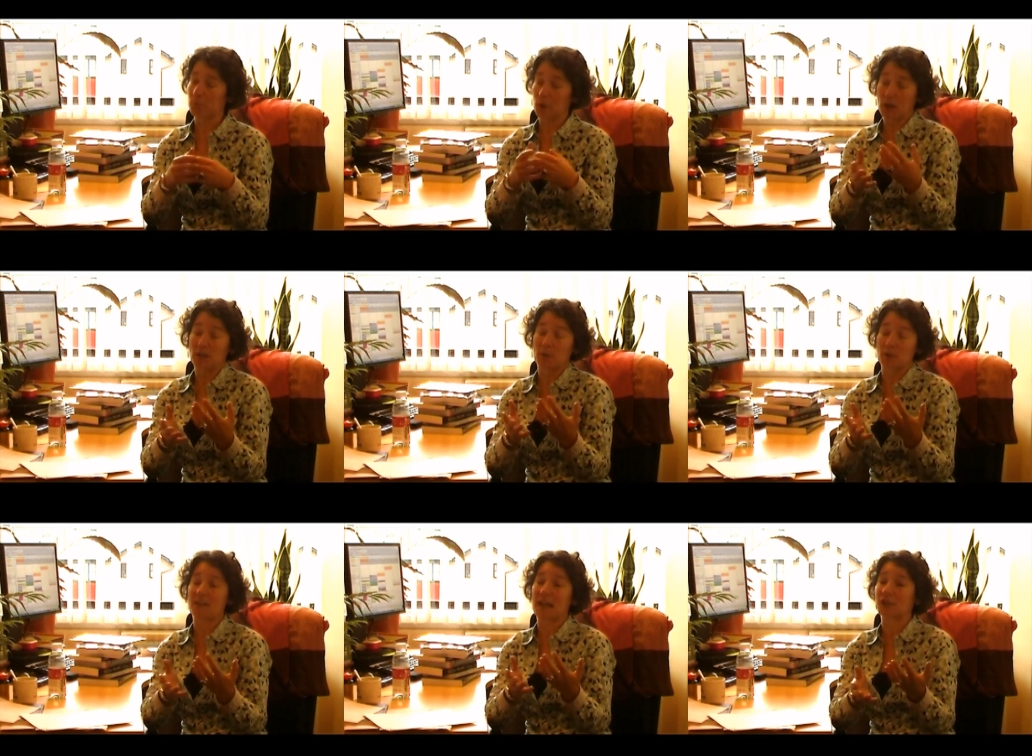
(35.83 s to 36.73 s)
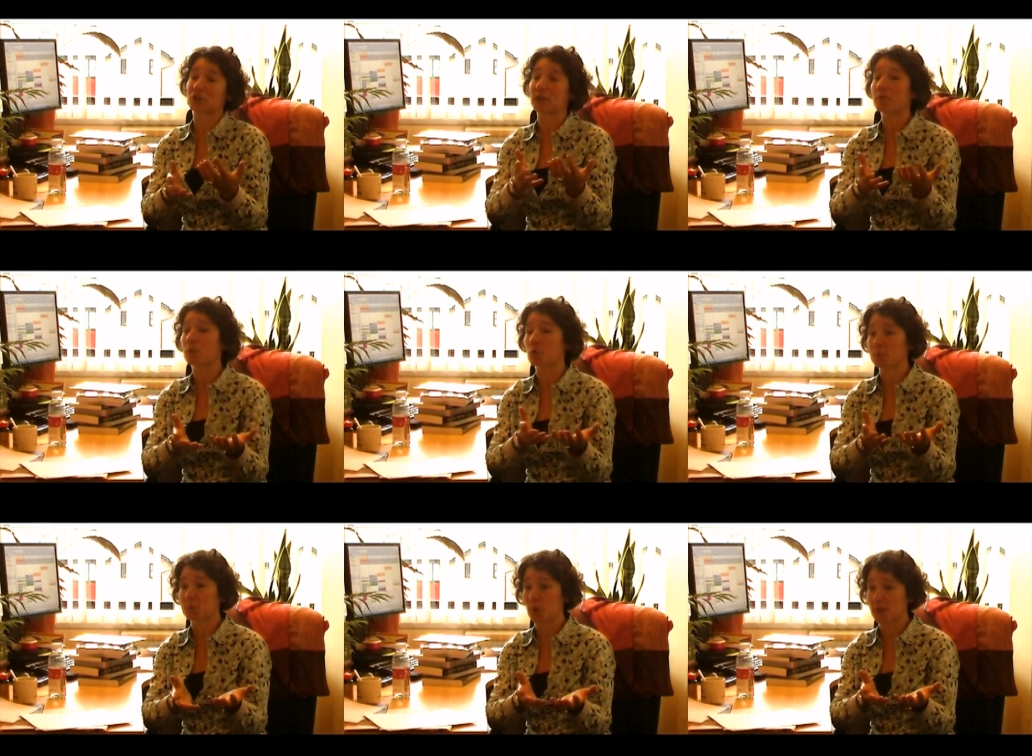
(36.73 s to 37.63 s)
partly because it actually
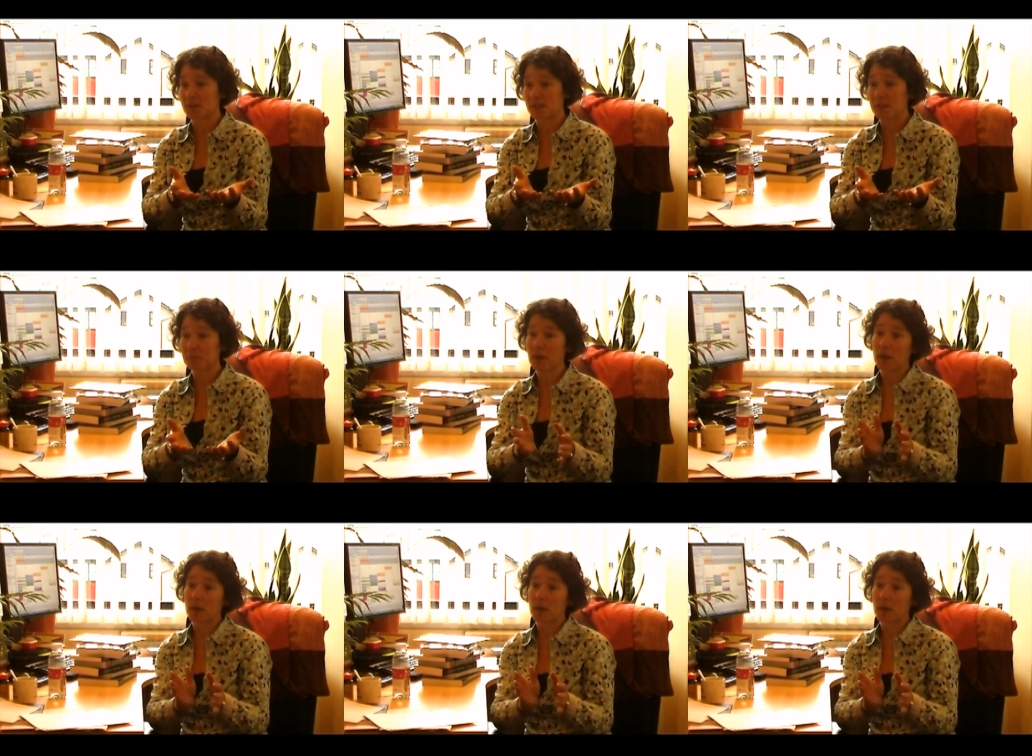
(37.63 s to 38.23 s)
informed policy,